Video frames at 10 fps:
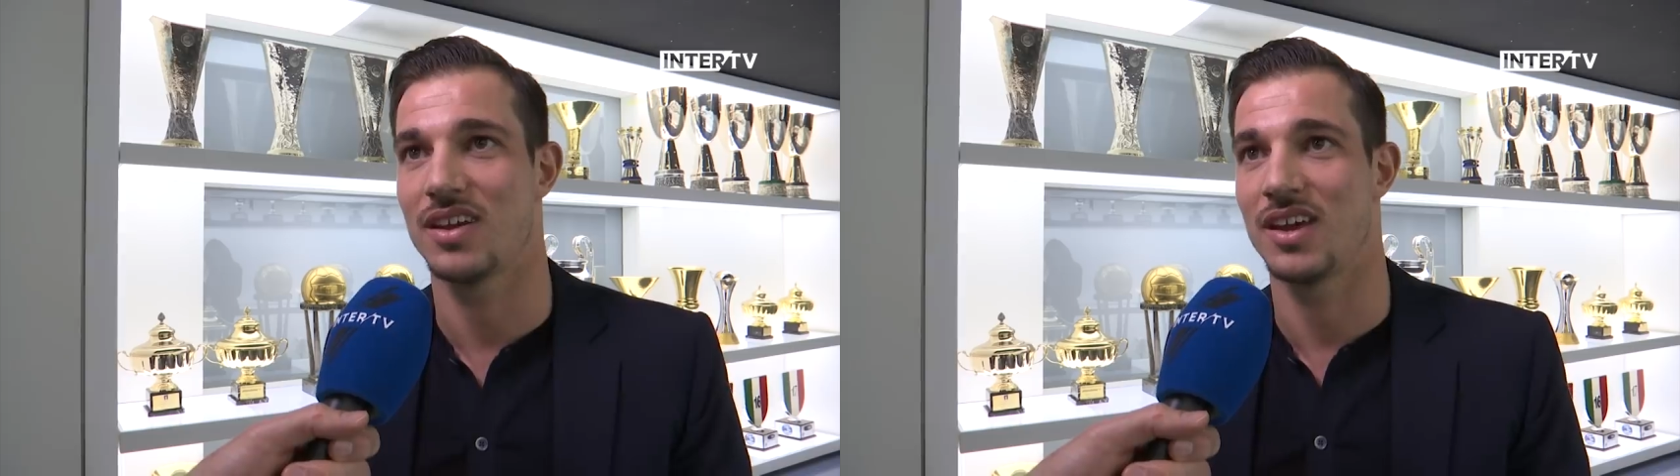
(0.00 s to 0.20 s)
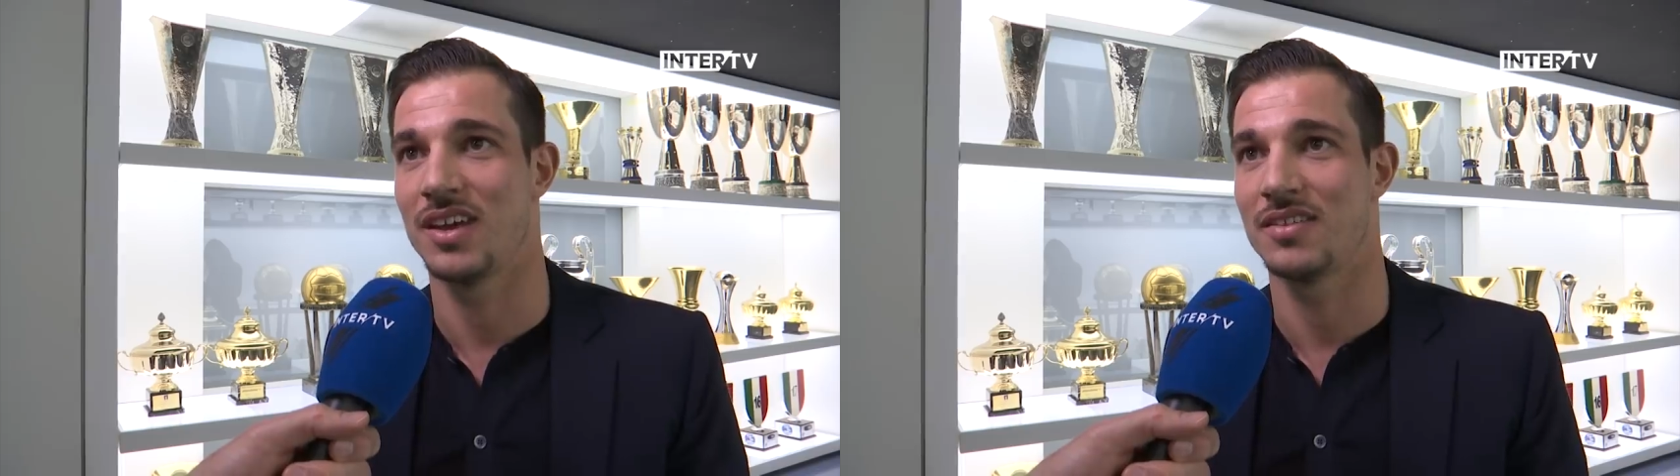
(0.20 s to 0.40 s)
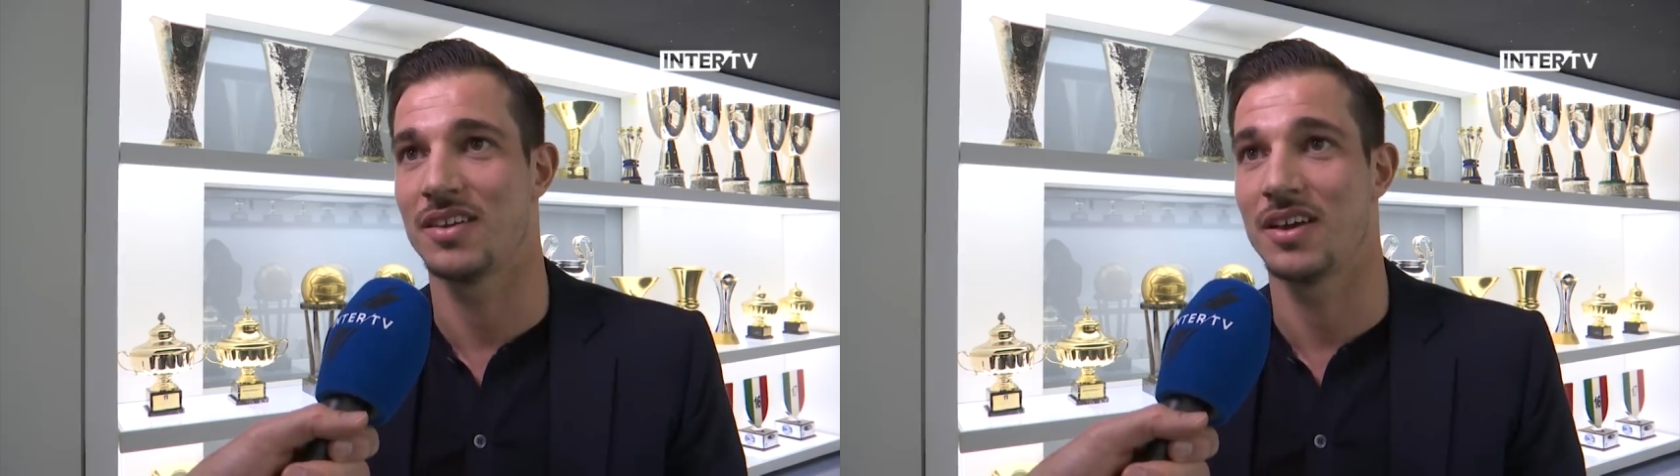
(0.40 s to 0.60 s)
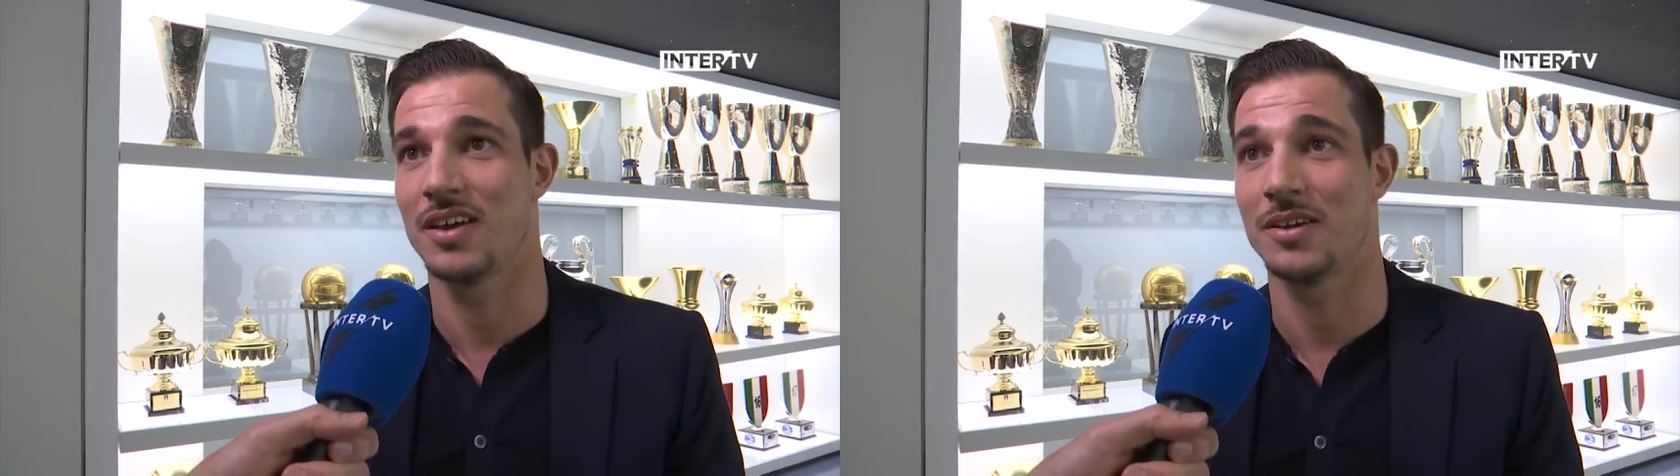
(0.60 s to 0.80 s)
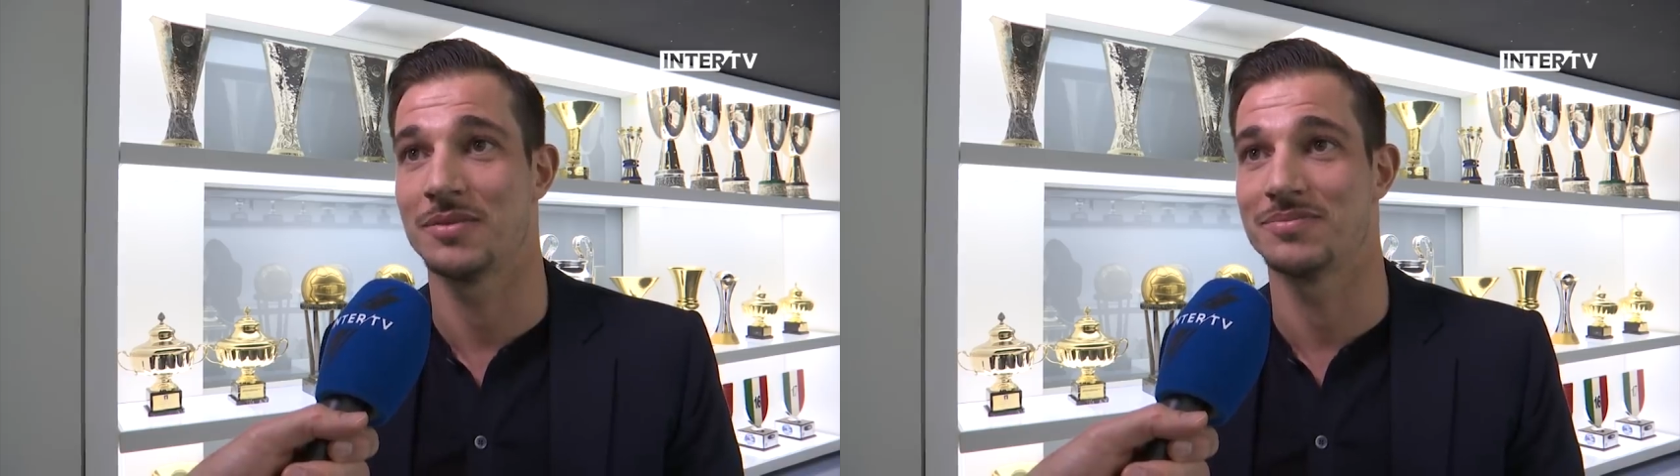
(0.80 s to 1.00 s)
And
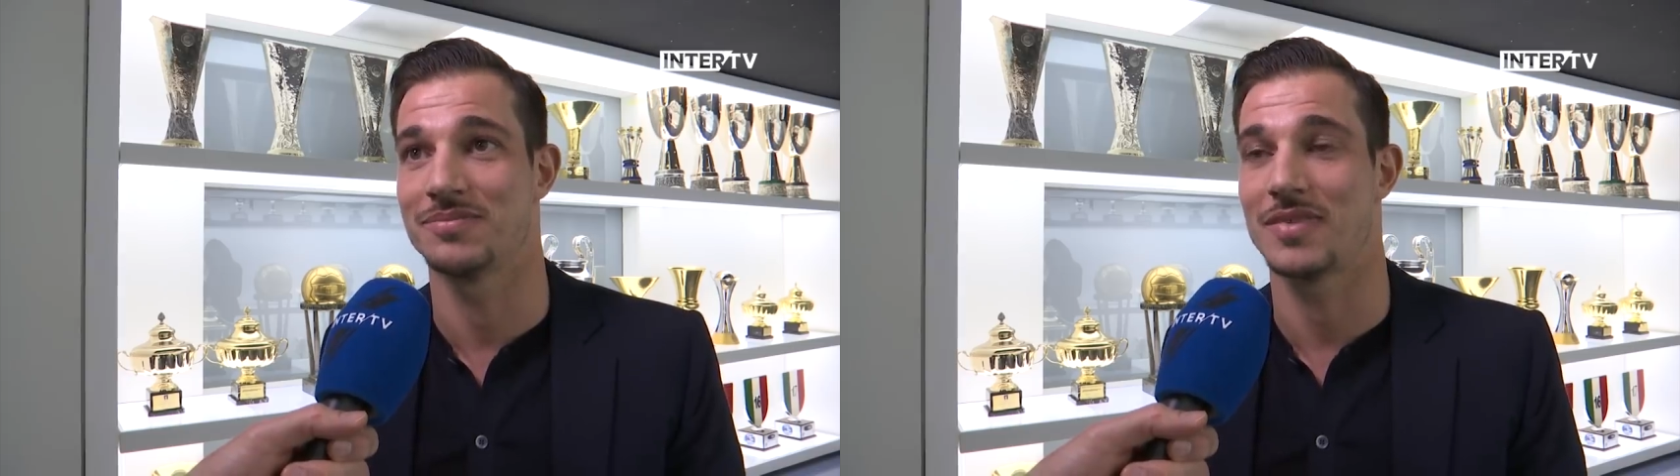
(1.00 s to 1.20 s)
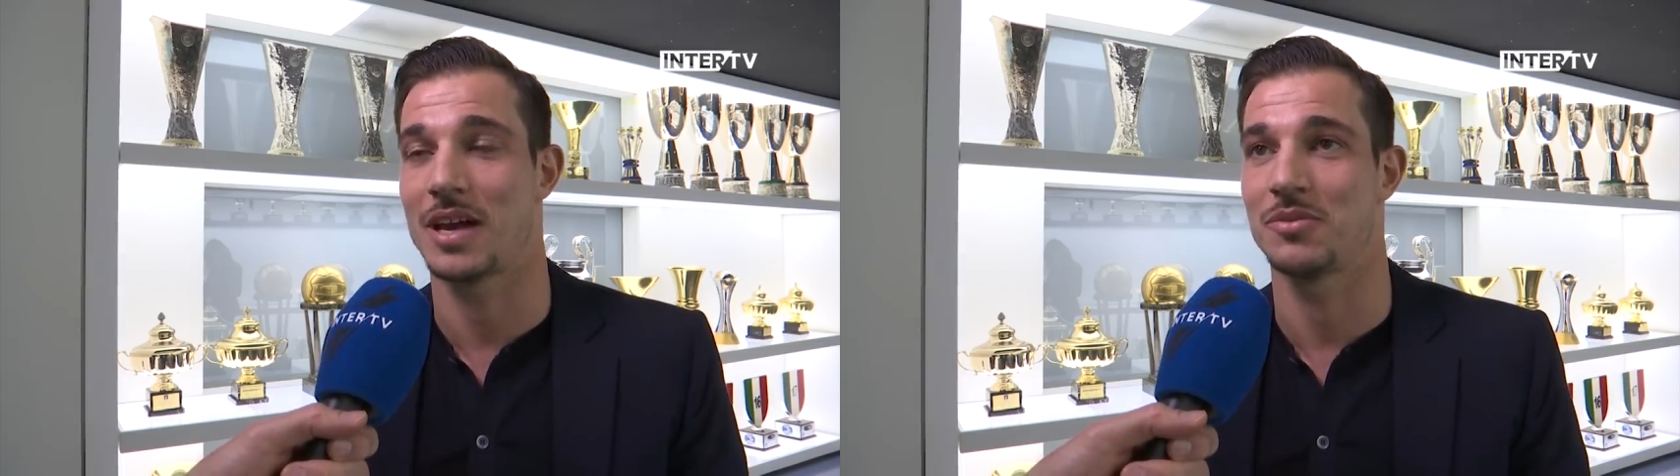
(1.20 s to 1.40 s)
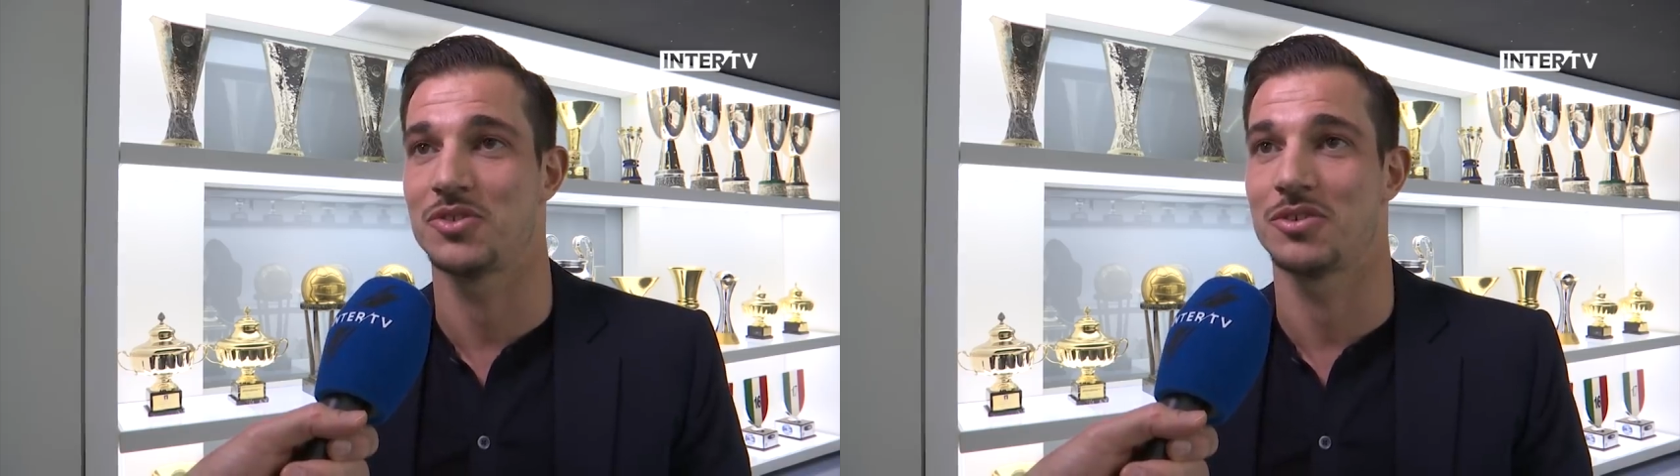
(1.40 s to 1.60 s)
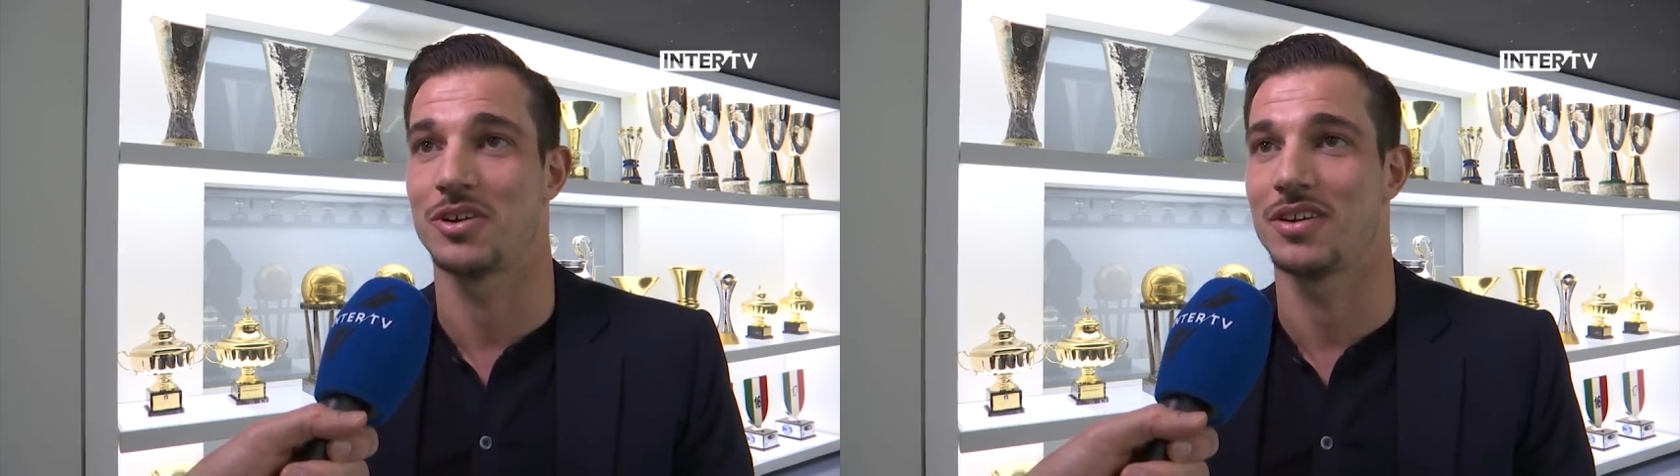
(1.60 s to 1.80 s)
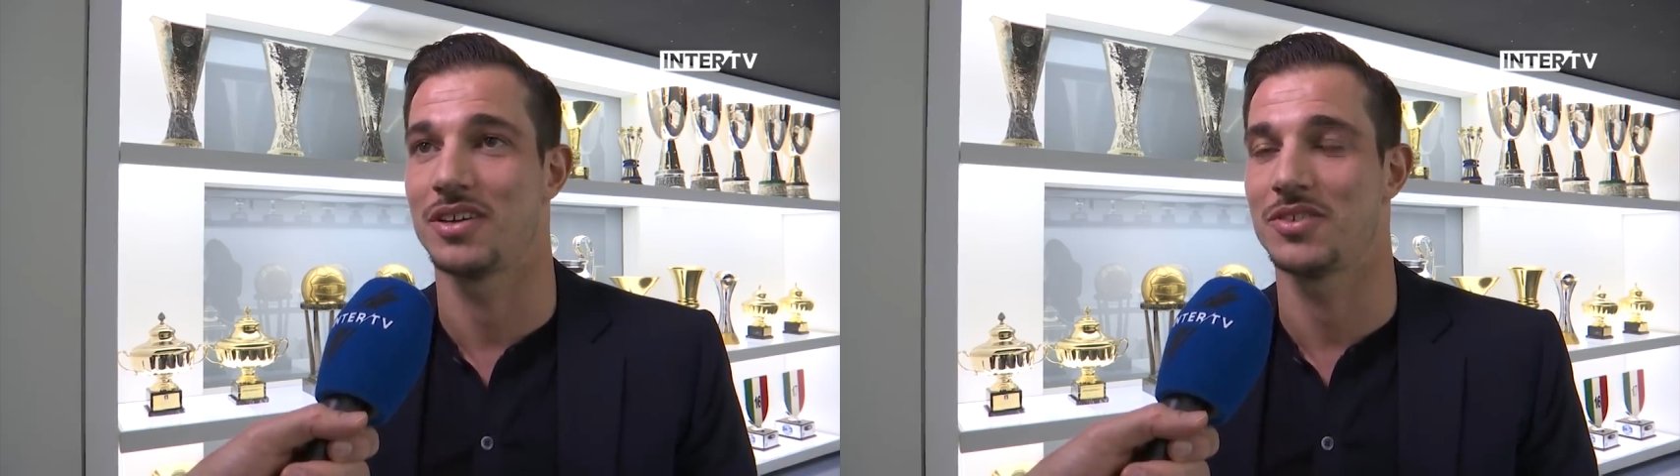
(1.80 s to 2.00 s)
um, I'm
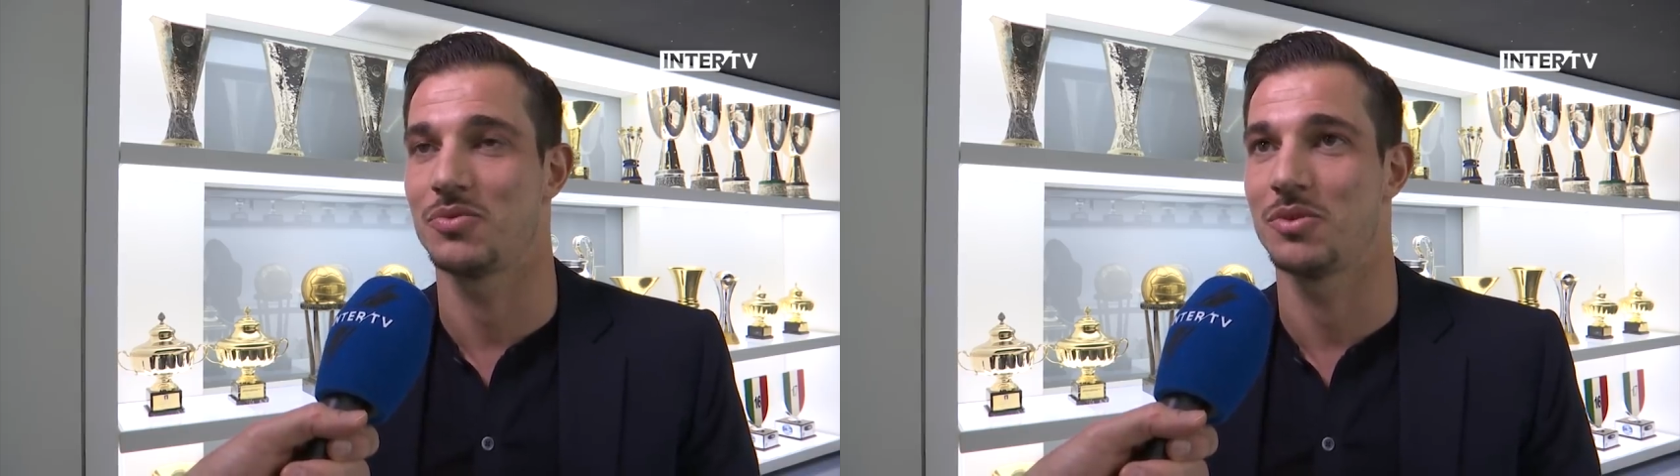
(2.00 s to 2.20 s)
sure it